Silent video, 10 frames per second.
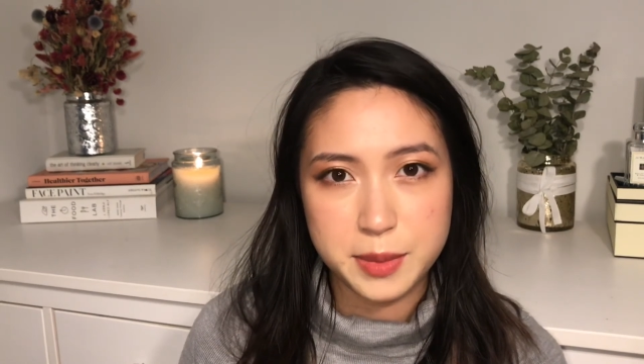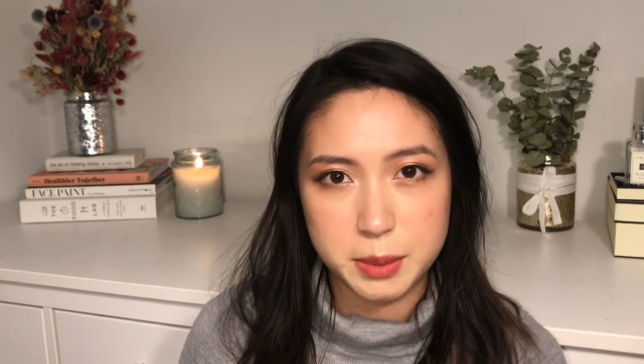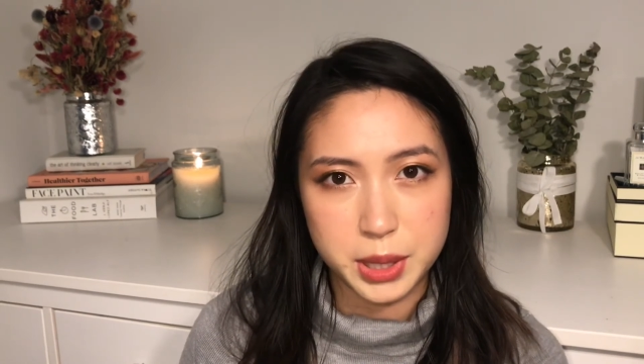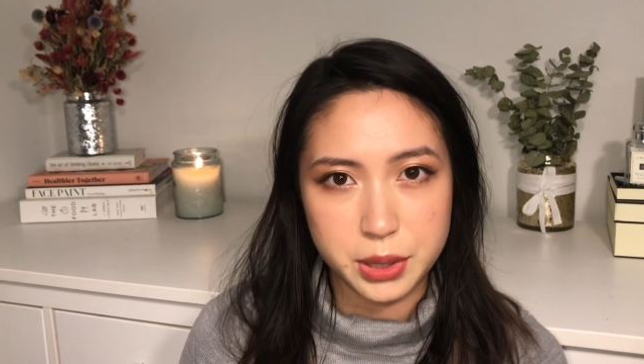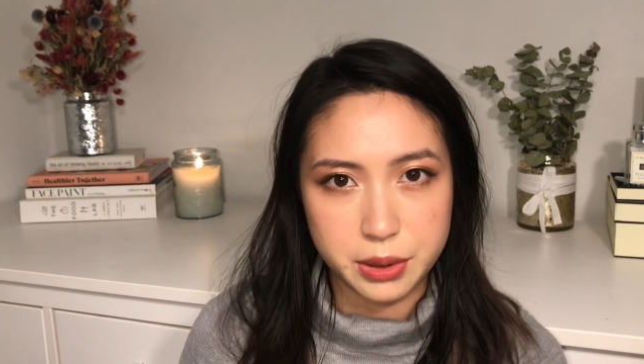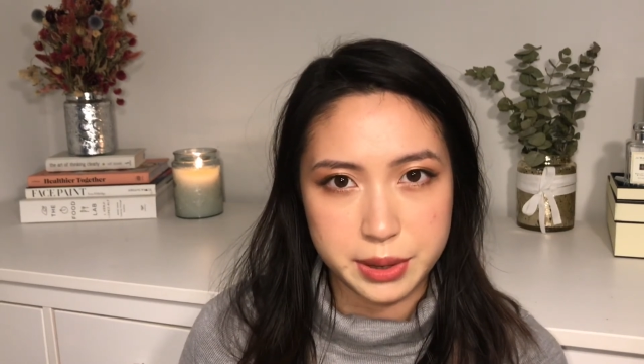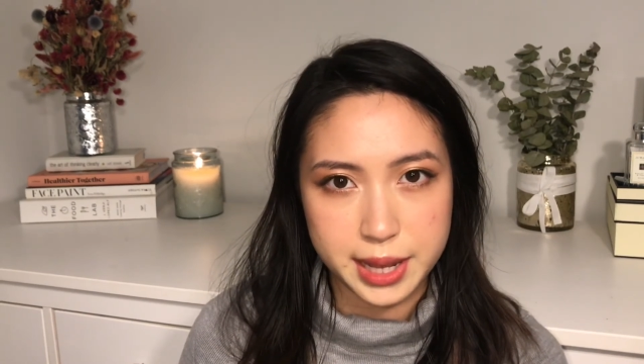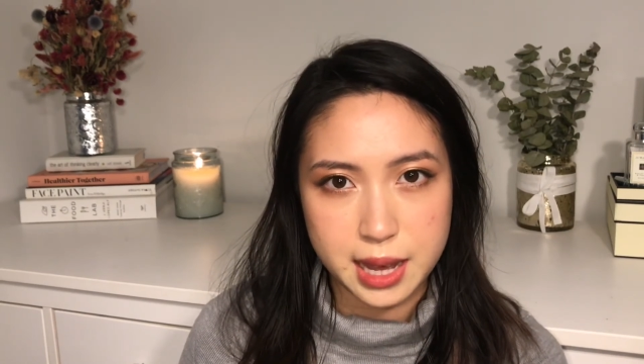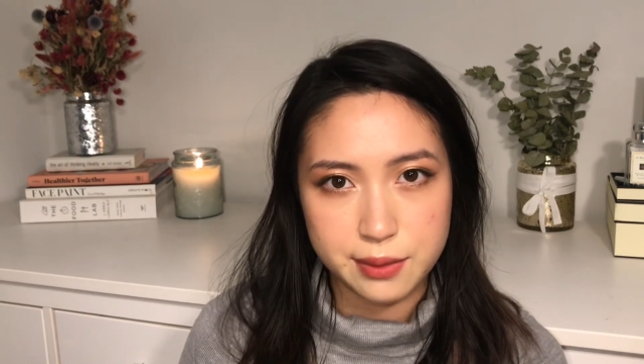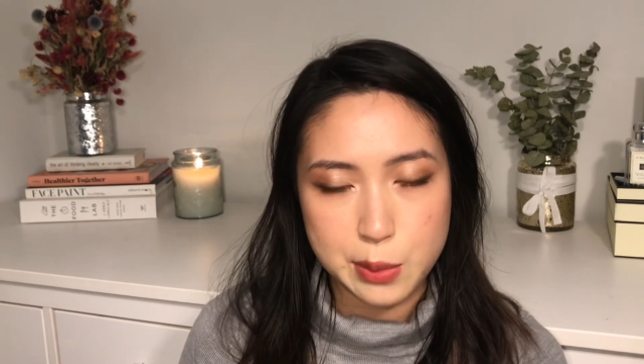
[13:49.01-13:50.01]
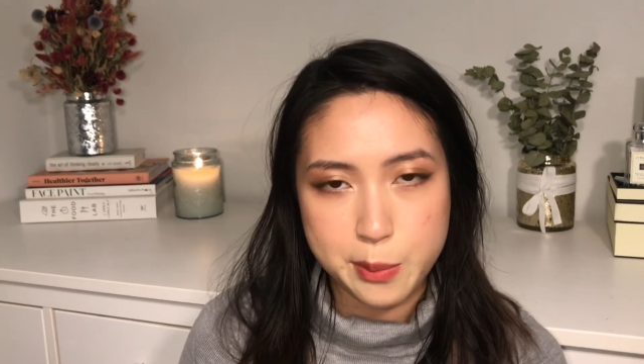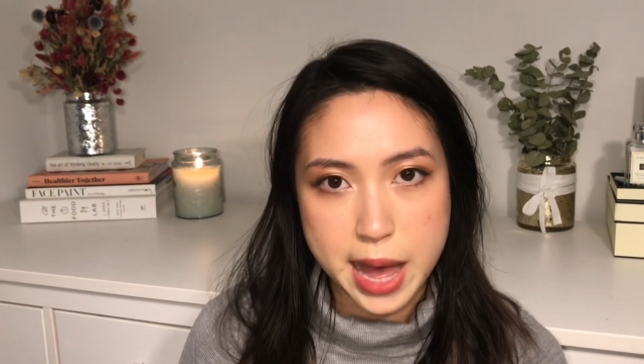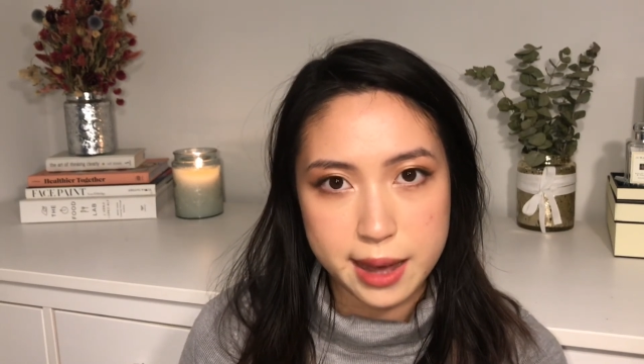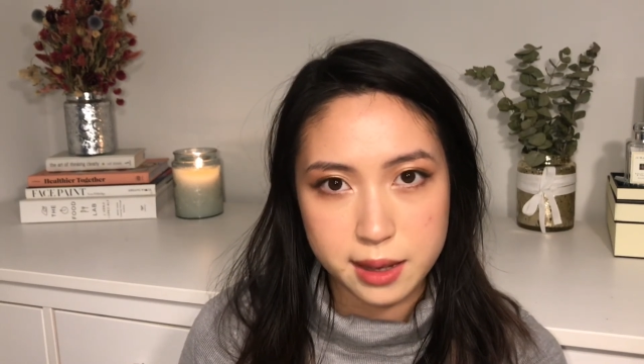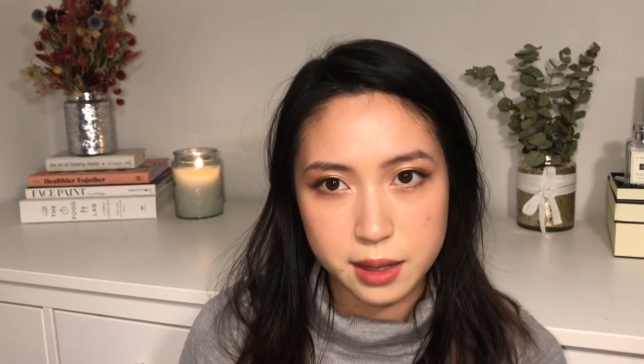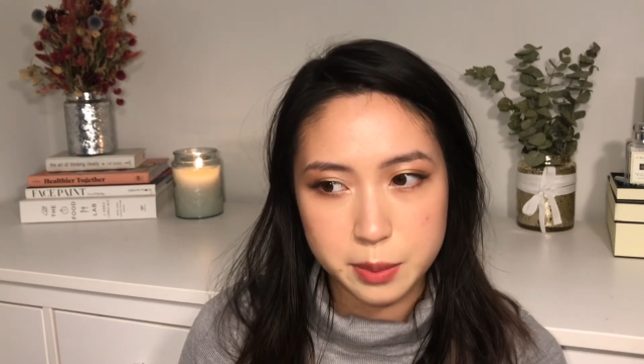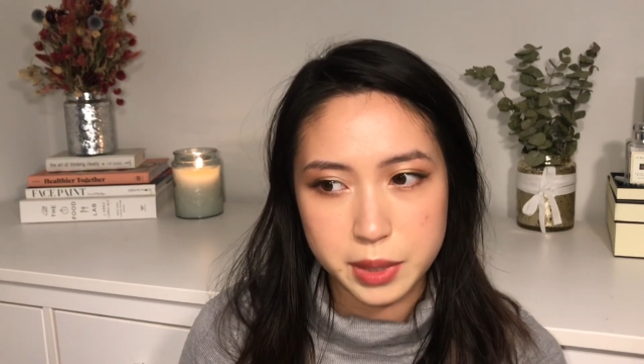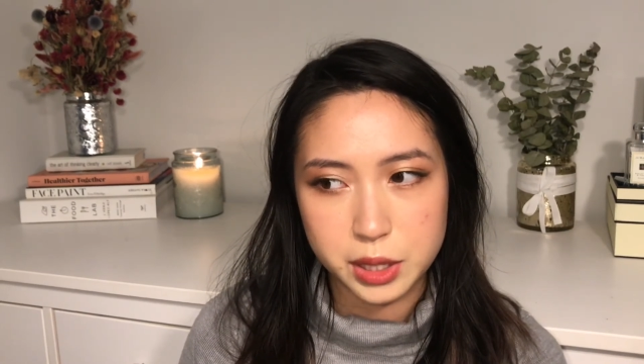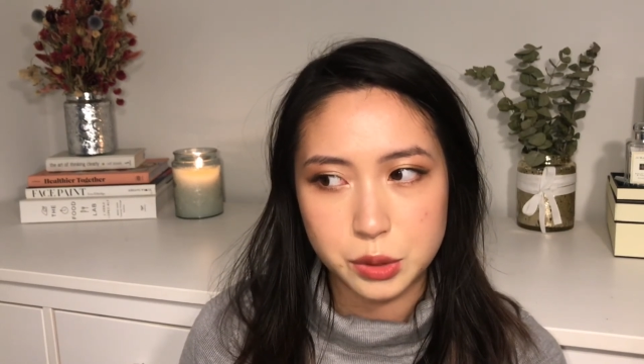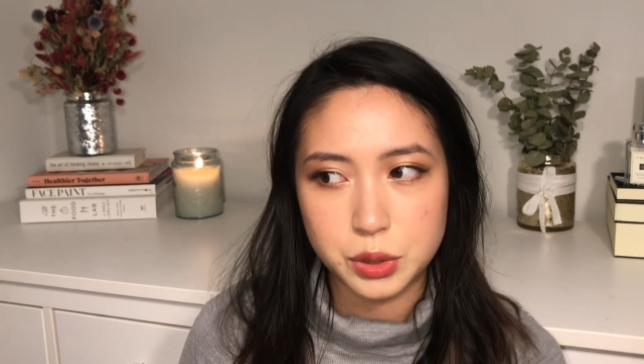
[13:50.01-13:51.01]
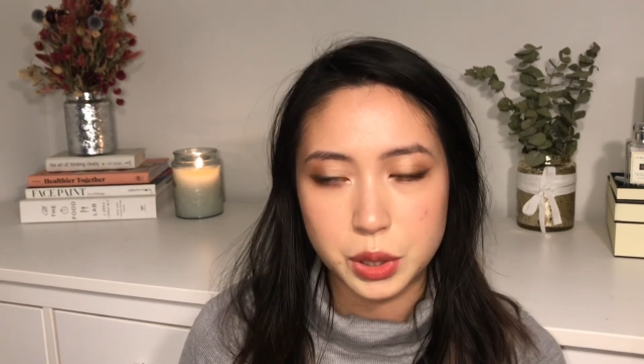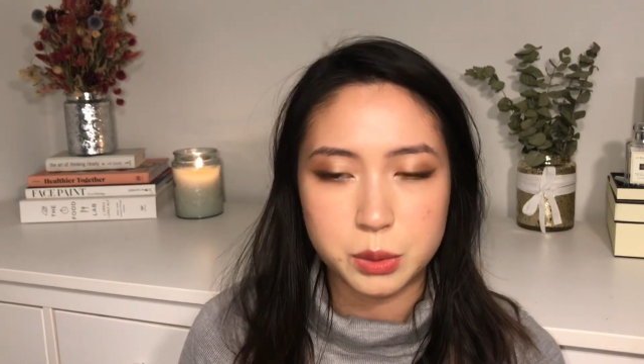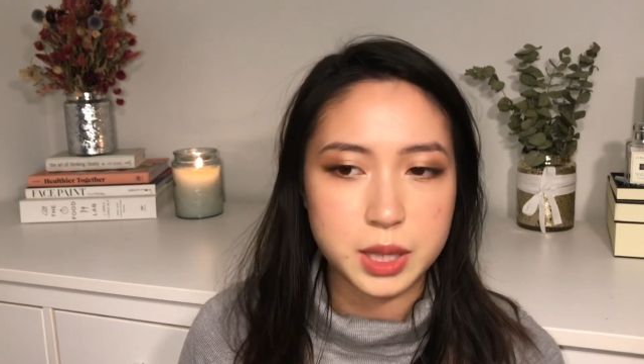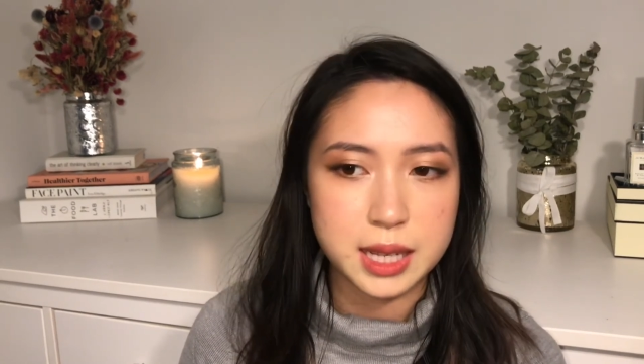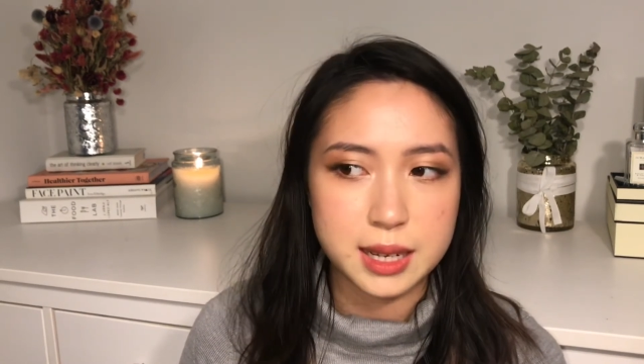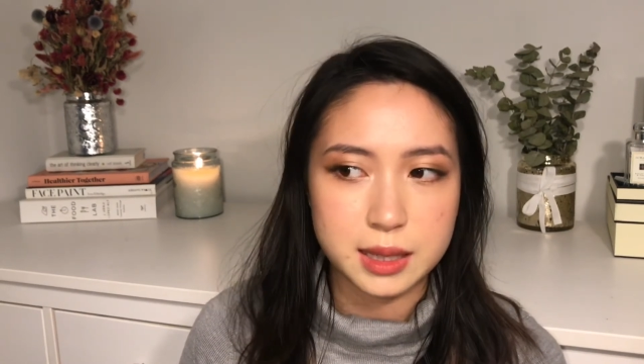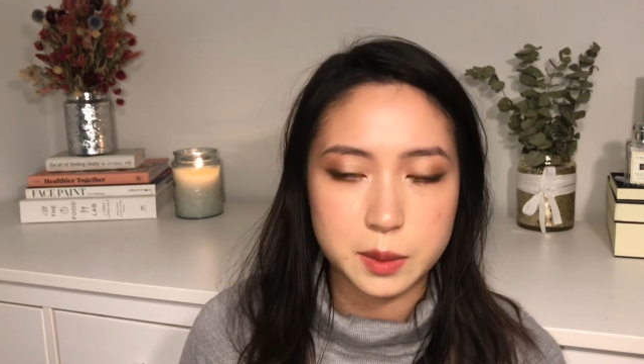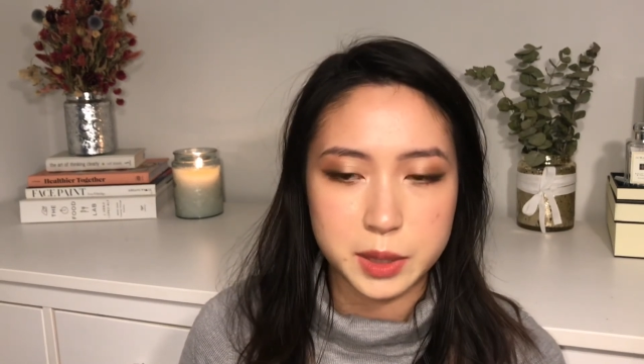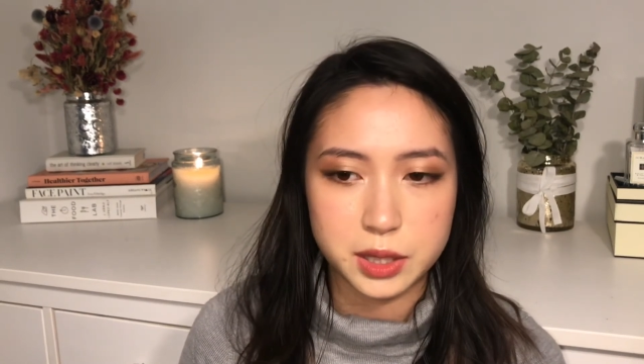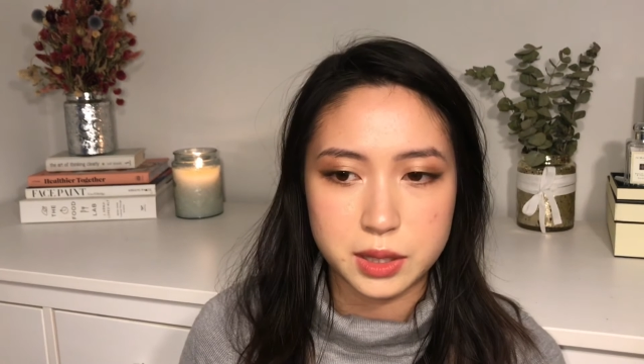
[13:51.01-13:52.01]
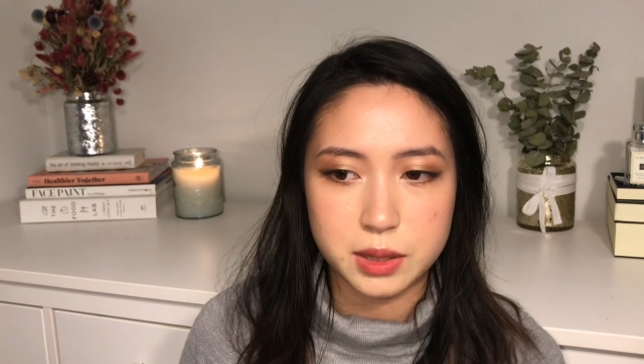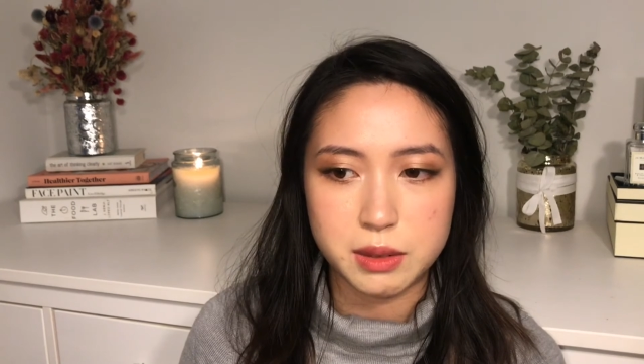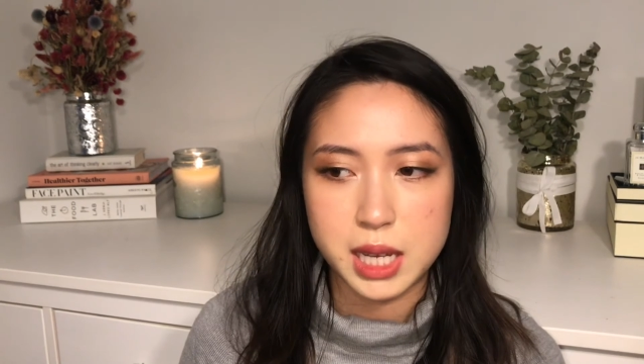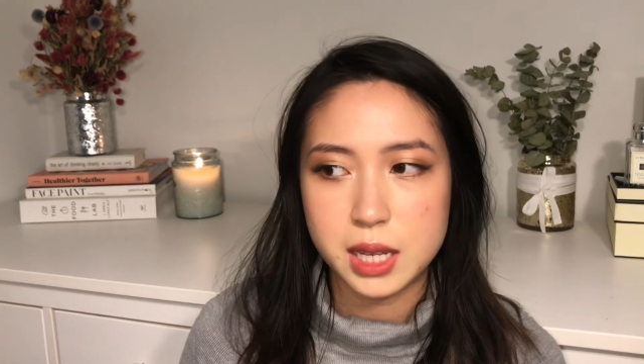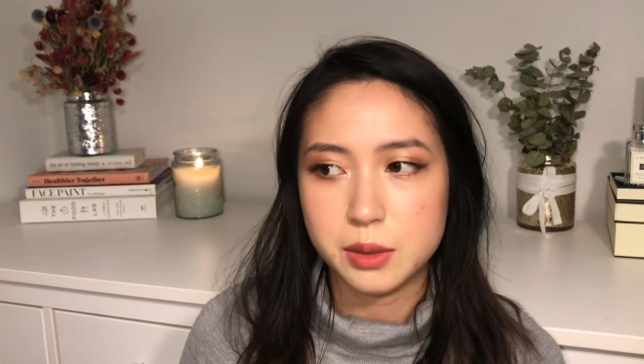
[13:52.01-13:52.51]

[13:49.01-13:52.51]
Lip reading: Maybe you already have a backup and you don't need as much as you need,